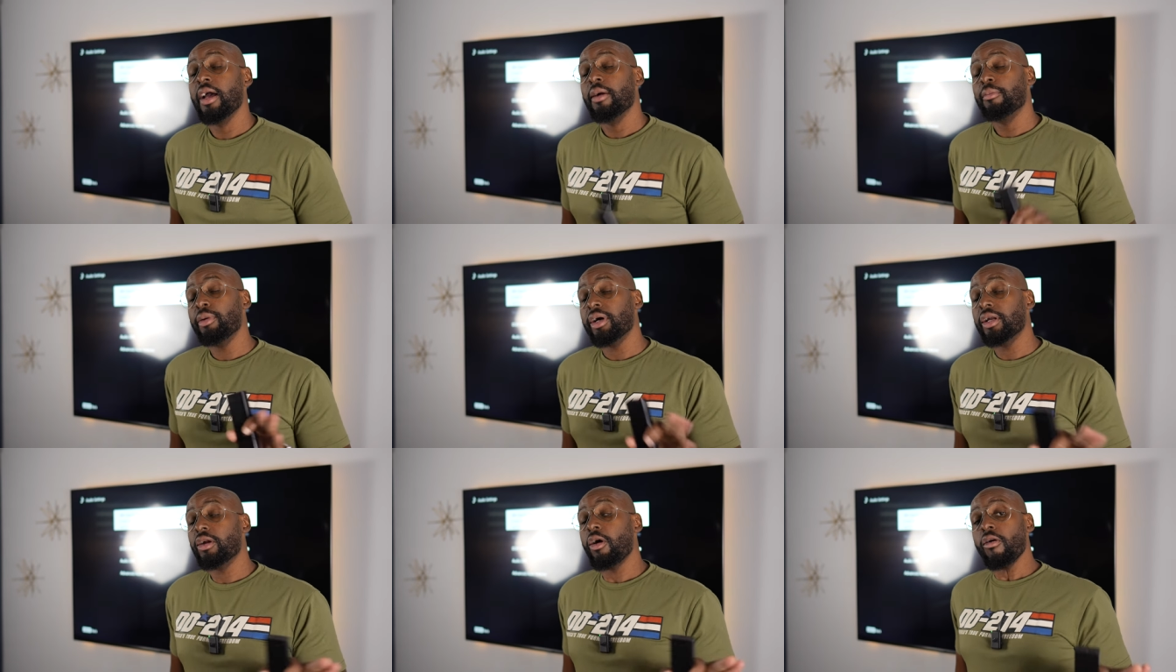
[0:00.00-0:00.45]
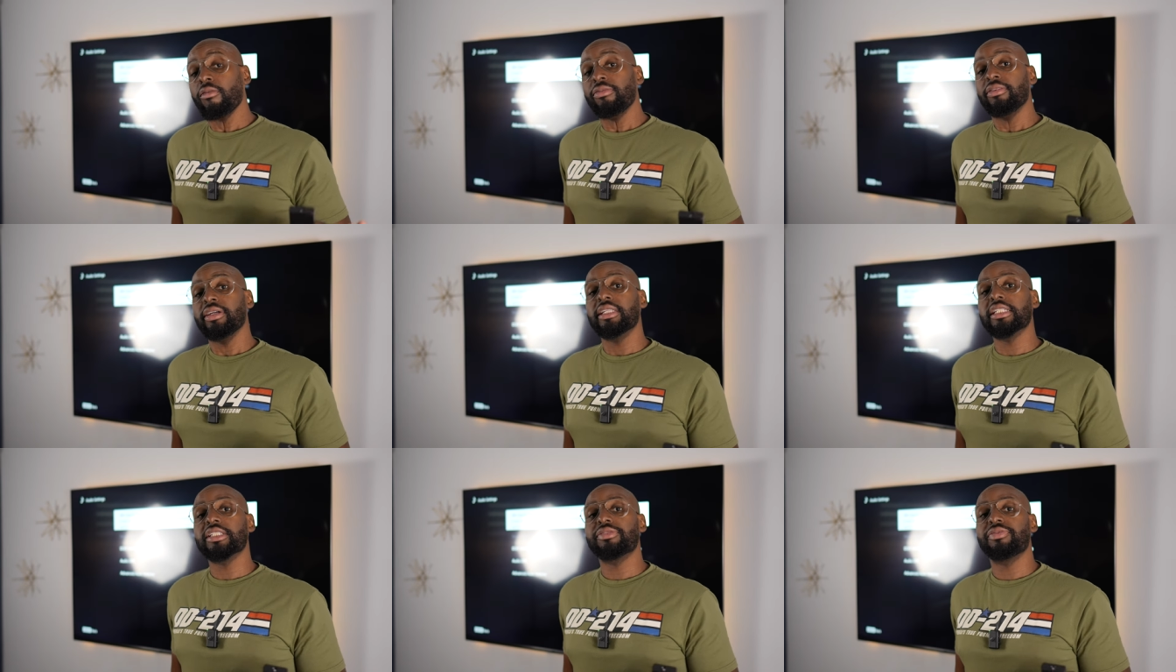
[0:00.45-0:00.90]
But
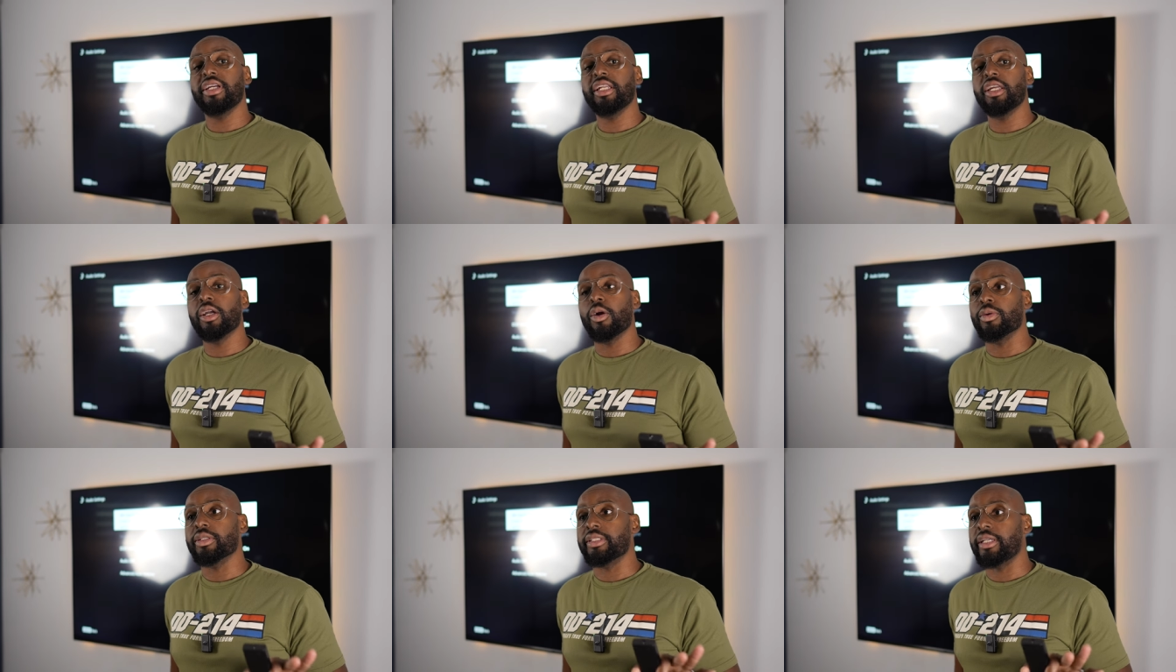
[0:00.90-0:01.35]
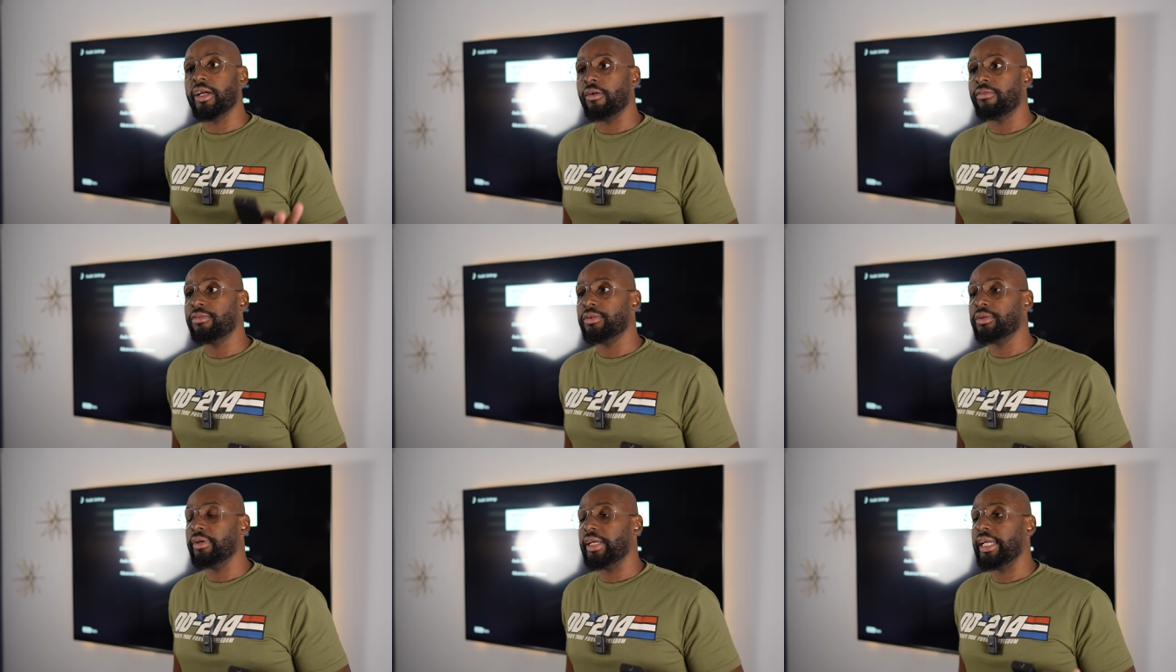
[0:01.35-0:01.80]
hopefully this video was
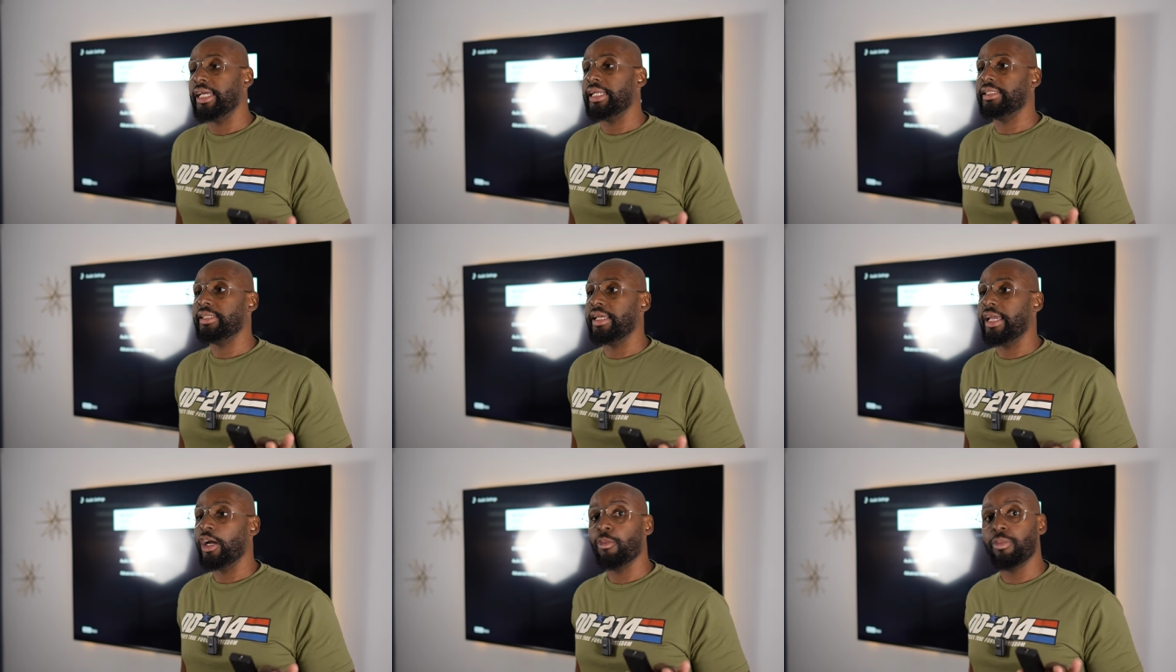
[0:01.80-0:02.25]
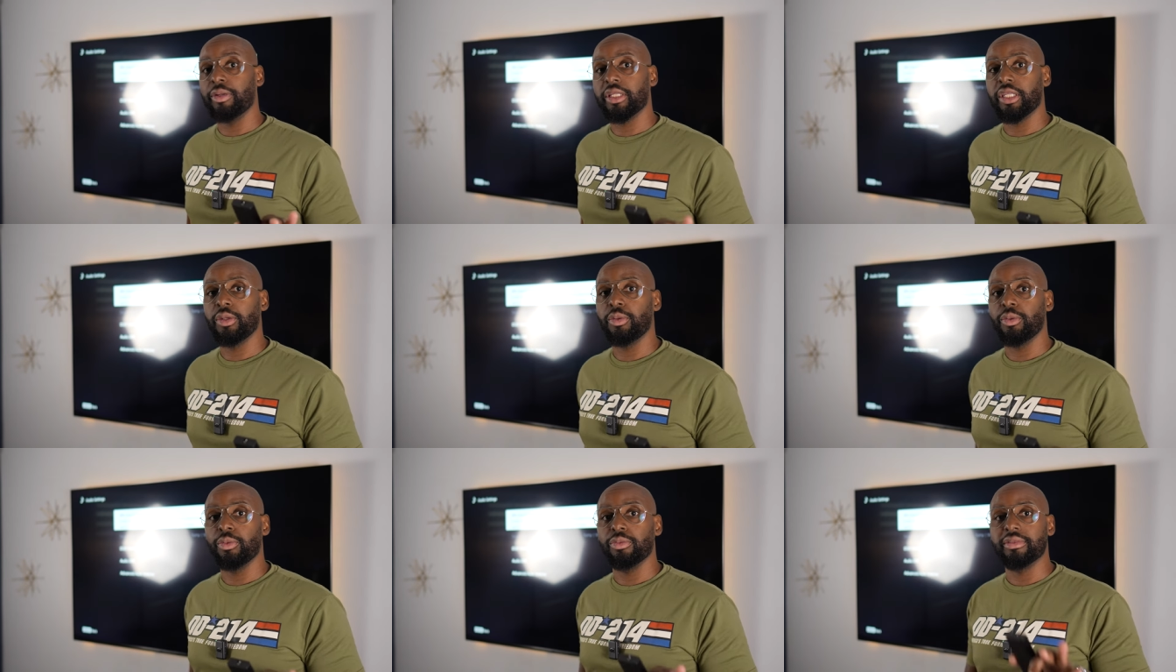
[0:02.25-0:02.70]
helpful in helping
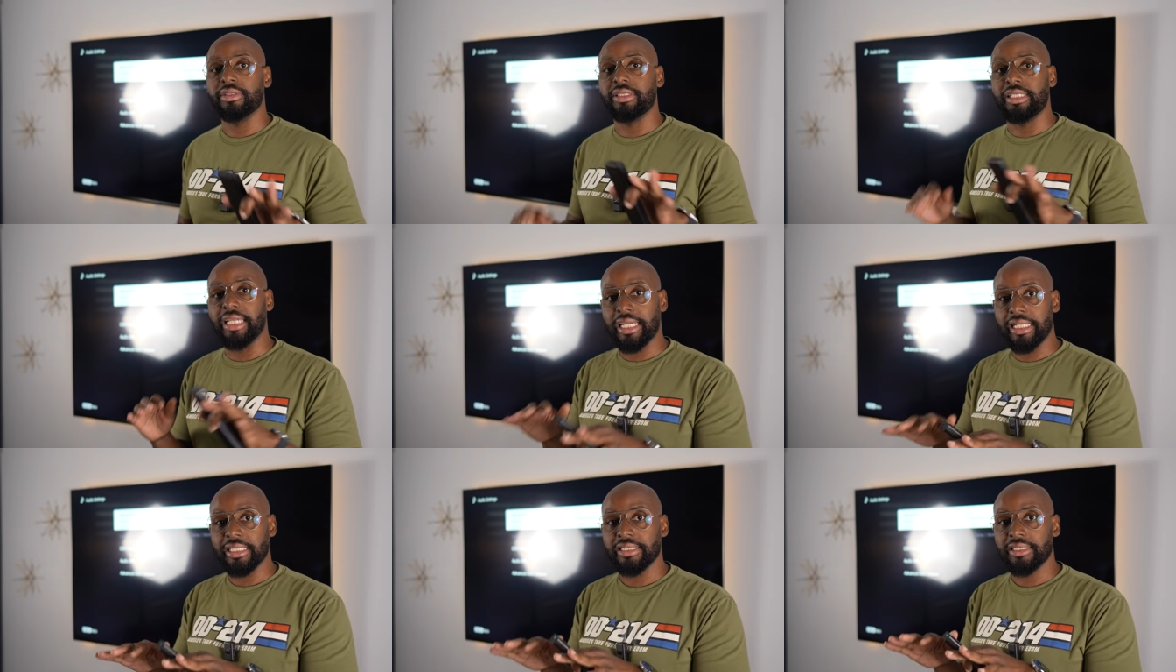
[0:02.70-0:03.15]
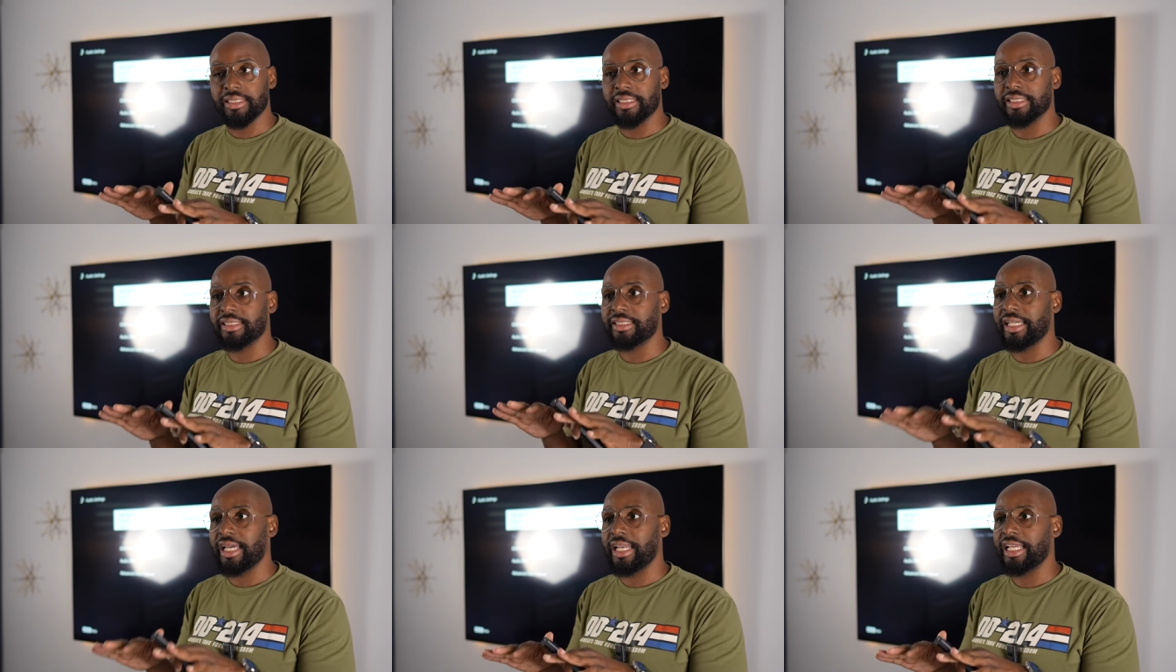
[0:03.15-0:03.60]
you dig into the
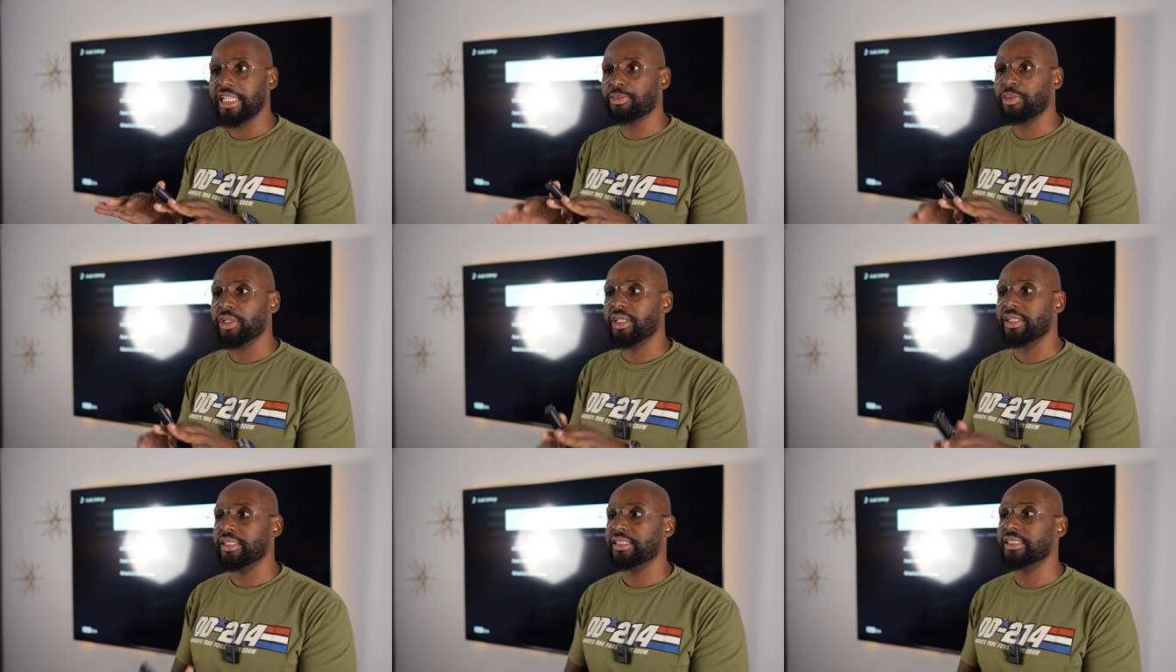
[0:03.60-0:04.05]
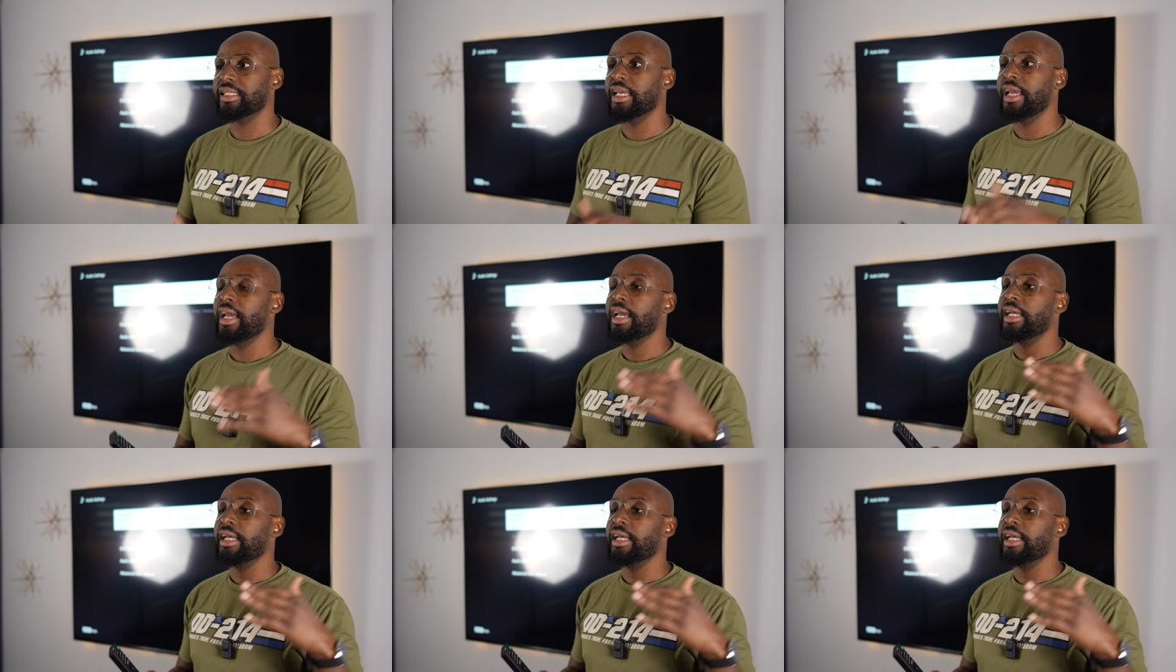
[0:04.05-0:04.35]
settings, because